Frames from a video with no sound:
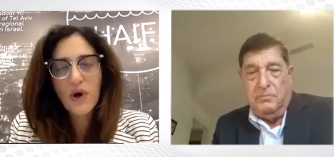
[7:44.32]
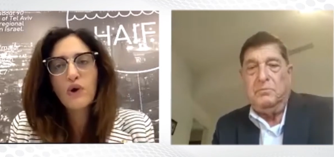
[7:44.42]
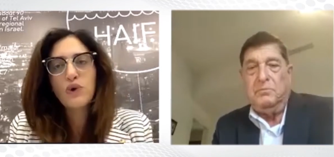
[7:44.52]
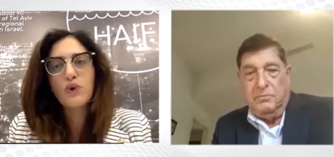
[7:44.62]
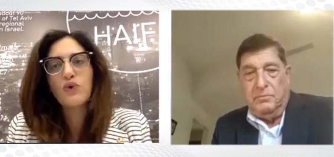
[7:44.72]

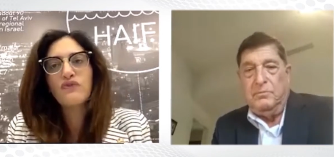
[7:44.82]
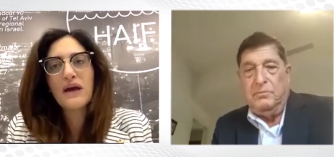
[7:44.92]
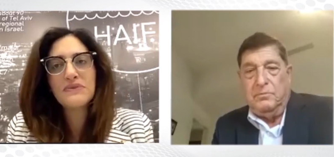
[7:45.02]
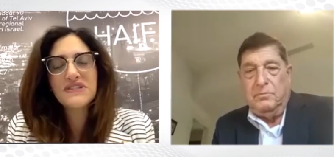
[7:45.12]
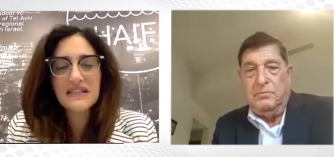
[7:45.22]
Speaker 1: who
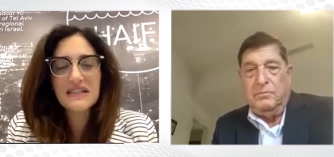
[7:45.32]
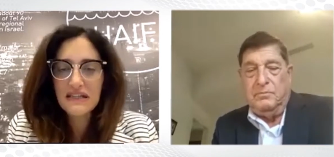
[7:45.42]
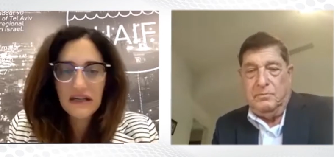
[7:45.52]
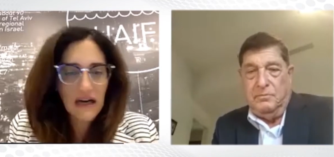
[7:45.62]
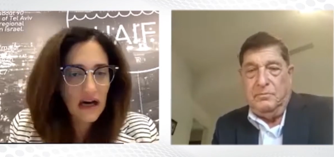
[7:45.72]
famously
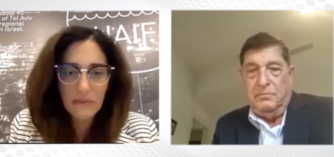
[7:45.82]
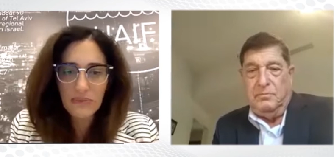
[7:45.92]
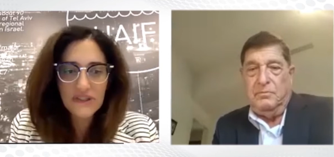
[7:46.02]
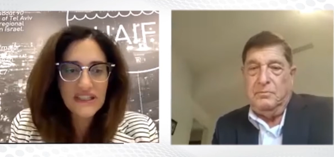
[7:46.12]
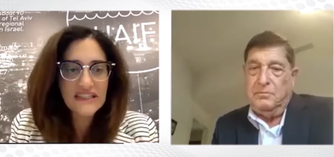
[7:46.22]
uh,
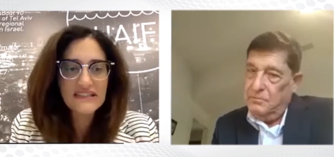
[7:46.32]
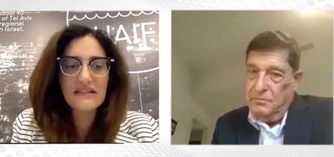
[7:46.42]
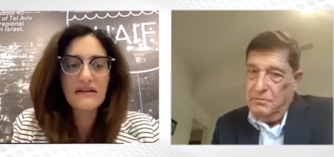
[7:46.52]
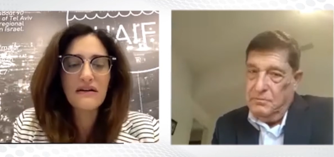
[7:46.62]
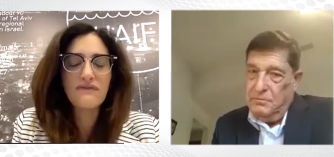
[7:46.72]
predicted
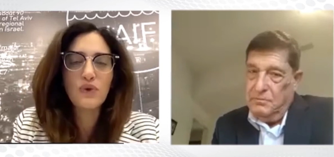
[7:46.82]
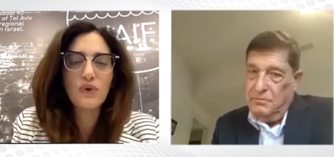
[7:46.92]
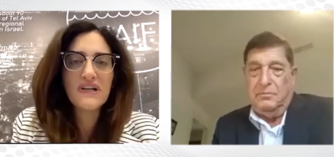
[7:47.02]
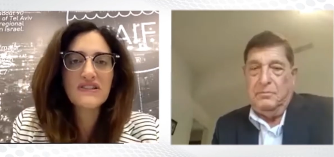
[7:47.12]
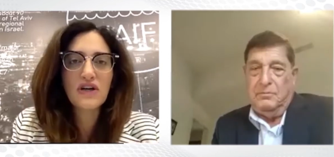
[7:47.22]
a few
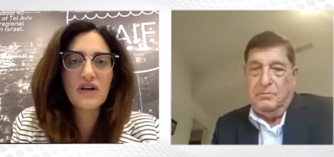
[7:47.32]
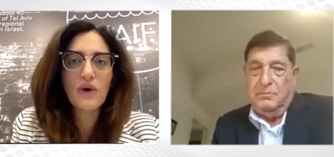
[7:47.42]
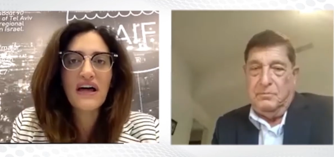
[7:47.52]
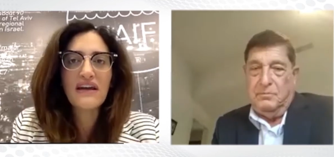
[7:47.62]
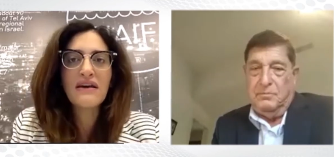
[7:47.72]
weeks ago
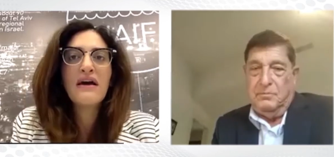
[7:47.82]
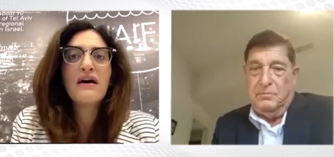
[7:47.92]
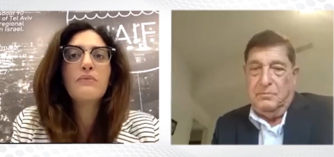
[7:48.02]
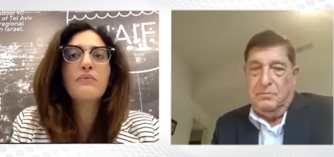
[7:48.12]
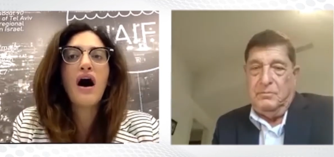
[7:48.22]
that
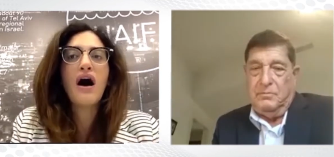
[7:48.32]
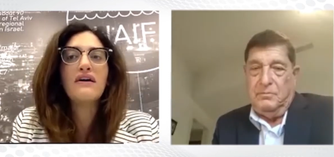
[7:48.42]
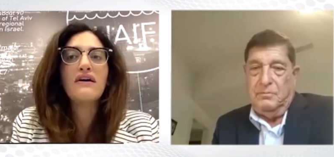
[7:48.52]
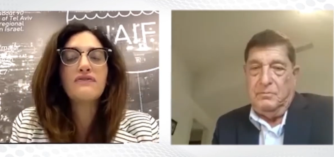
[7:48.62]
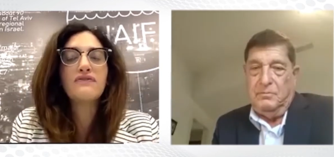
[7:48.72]
Uh, if
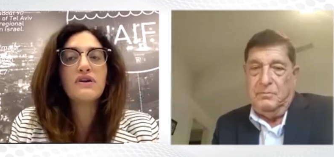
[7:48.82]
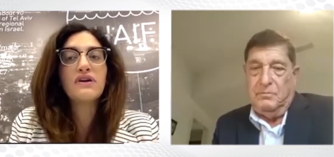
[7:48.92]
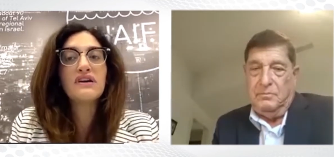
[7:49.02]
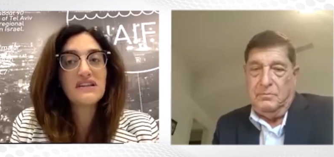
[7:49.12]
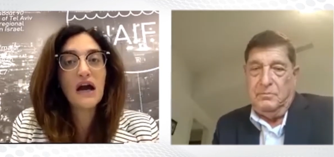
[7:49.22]

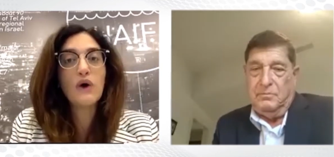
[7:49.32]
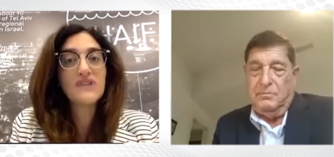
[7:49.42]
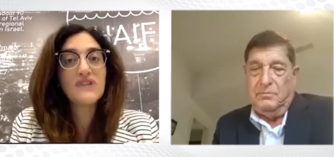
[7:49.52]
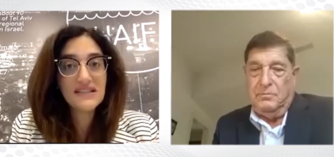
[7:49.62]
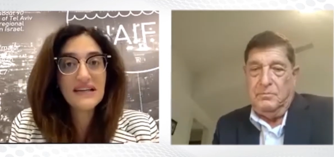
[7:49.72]
Netanyahu
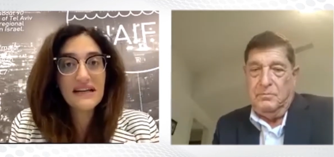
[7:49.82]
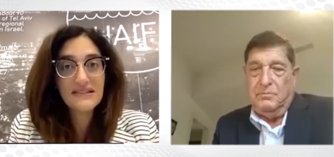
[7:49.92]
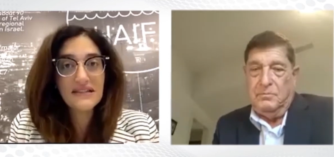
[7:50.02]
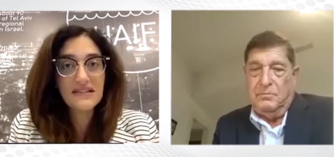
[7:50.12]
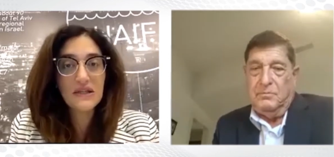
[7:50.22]
doesn't get
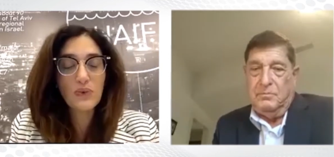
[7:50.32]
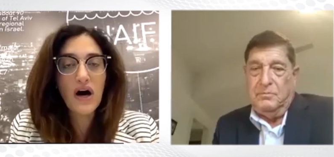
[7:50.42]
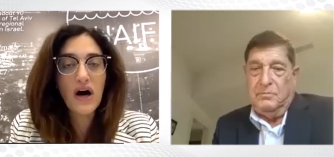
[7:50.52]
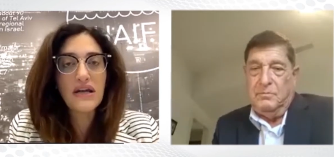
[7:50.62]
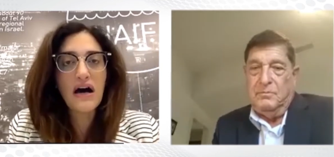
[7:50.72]

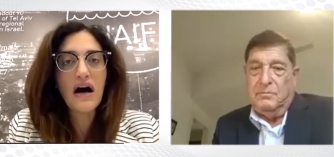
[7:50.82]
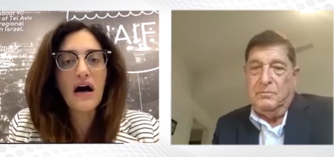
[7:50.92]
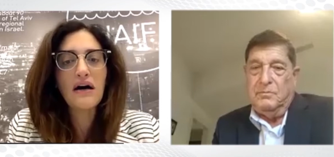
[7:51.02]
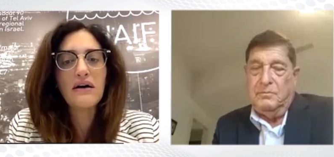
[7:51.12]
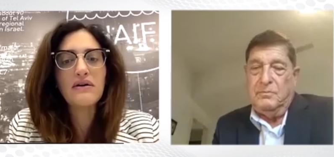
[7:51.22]
sixty-one
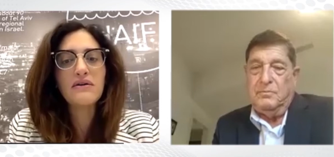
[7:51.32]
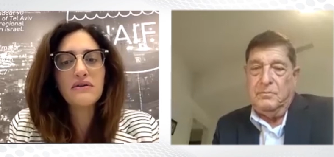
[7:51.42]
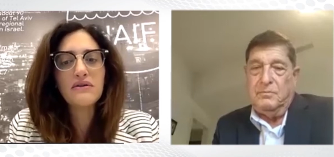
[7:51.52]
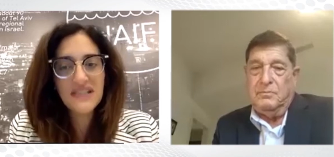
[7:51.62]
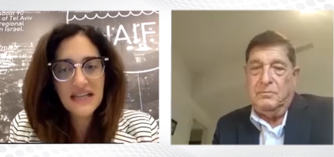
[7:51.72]
uh,
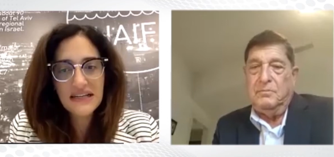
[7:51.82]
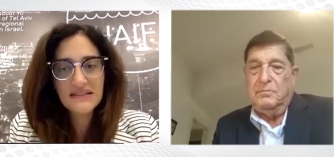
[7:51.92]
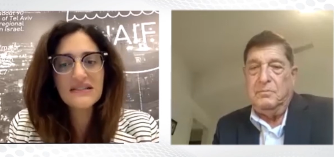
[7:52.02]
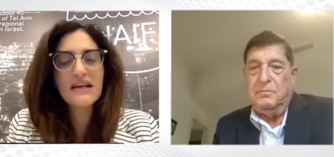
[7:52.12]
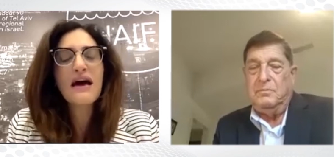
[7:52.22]
seats,
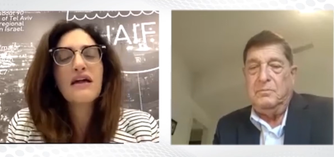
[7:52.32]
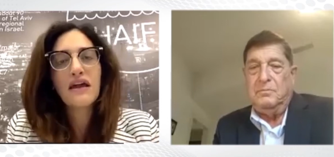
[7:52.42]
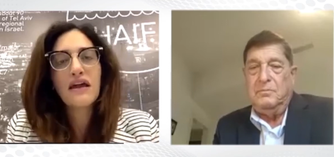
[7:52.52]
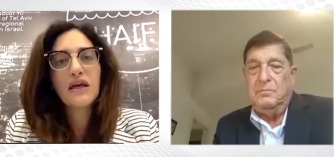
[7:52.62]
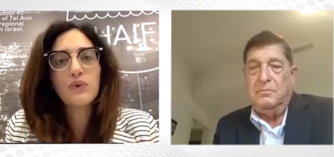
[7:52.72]
that
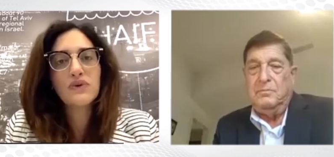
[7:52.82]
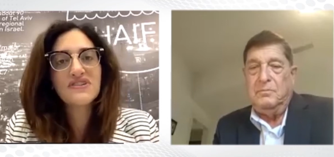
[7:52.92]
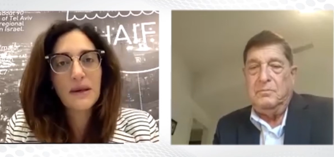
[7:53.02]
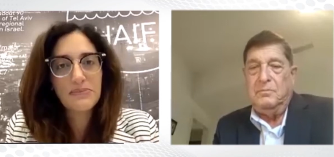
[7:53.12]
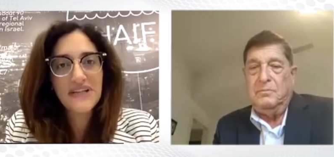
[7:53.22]
he will
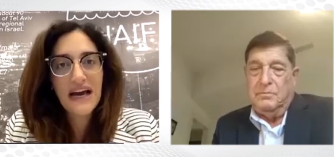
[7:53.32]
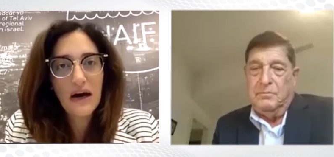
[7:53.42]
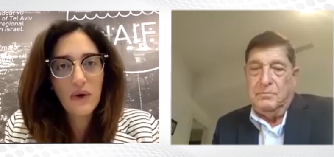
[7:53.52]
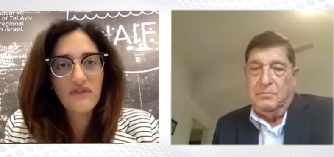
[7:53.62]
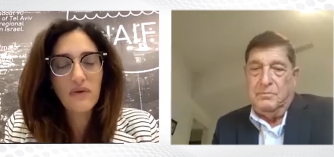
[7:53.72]
step down
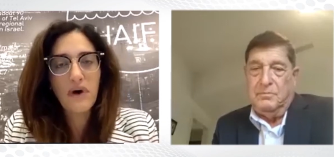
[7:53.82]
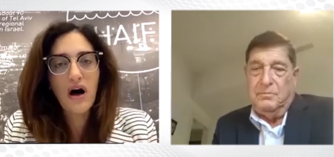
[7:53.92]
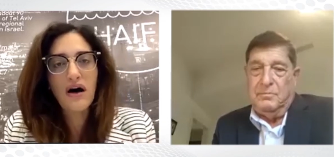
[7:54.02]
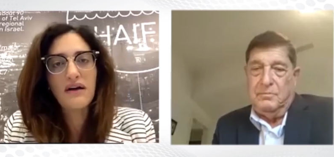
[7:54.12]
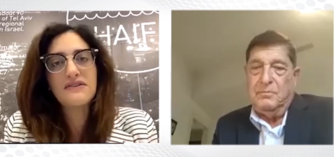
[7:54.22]
from
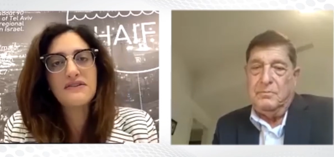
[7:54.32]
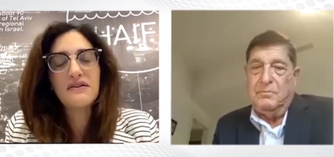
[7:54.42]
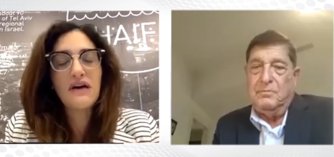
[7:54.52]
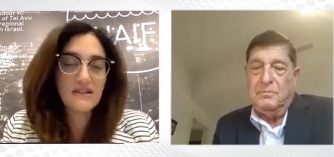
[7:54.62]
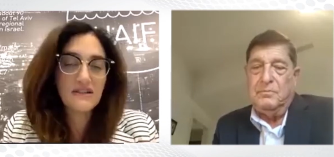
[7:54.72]
uh, his,
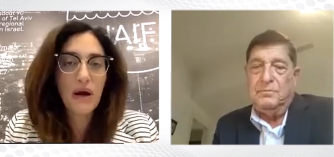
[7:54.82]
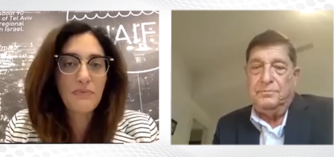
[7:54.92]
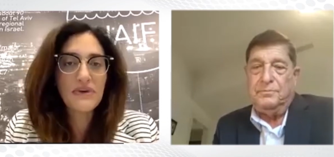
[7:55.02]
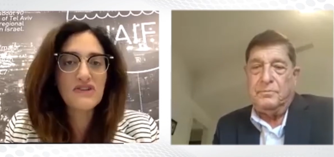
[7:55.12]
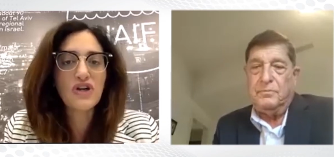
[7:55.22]
as prime
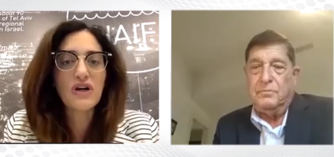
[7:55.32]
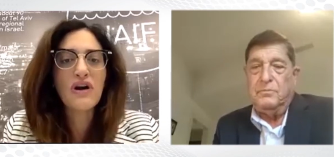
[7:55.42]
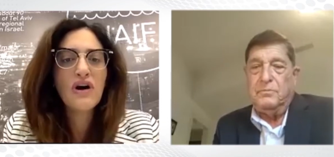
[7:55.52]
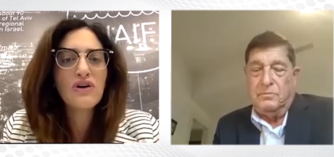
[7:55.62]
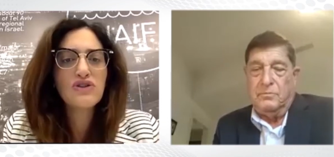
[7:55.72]
minister.
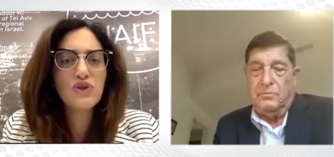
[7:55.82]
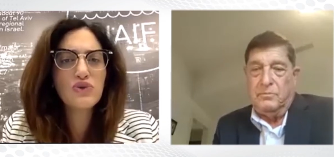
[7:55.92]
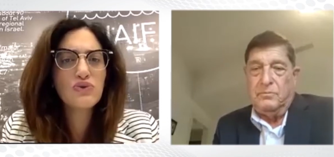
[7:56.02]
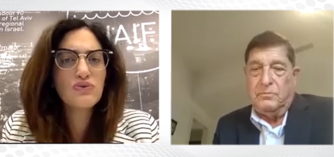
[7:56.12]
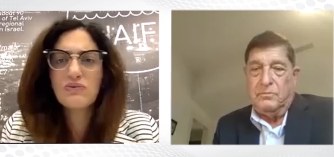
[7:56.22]
Do you,
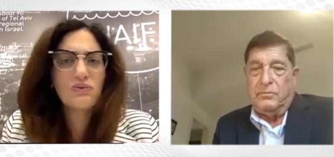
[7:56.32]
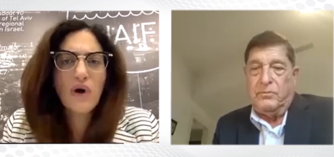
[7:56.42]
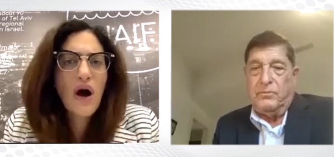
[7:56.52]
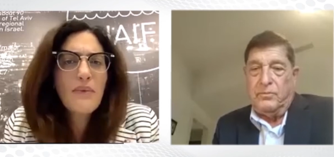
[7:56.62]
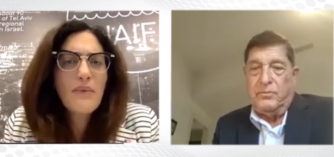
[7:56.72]

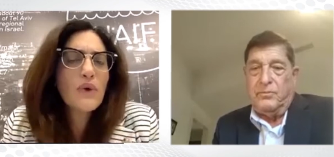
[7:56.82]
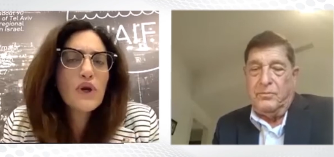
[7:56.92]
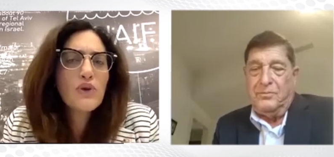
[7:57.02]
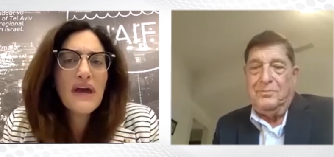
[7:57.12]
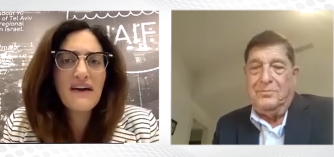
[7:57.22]
I mean, what do you
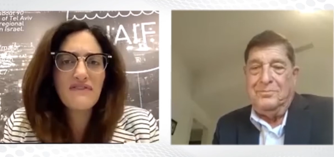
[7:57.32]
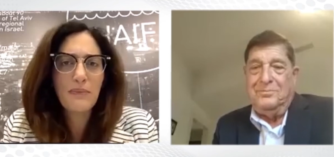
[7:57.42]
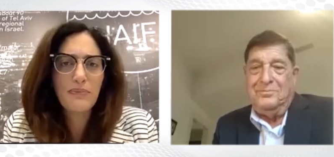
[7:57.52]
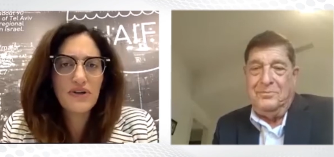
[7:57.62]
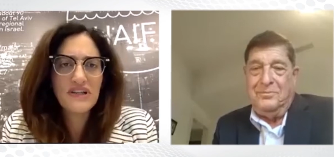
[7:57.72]
make of that
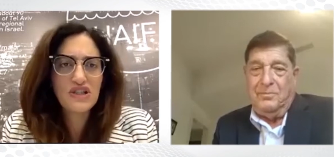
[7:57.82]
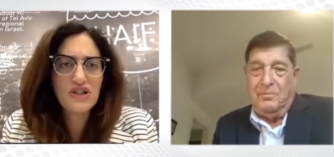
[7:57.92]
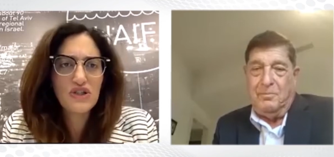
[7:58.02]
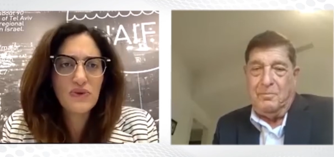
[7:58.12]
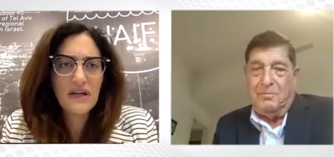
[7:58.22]
prediction? Do
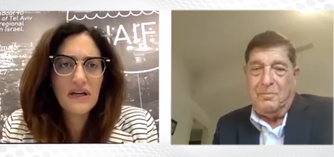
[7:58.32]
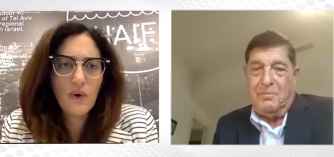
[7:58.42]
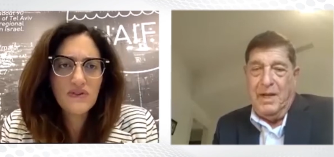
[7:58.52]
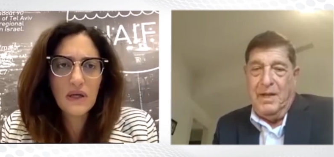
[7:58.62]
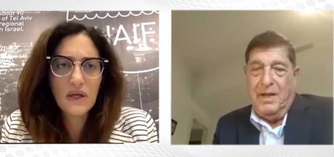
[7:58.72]
you think it holds
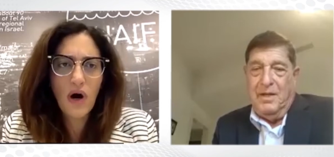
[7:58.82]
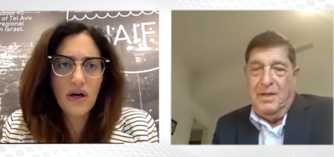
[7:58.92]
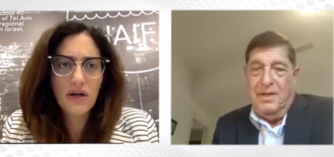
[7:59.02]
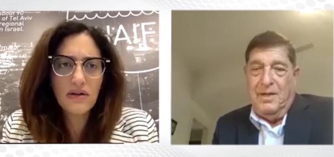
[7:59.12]
any water?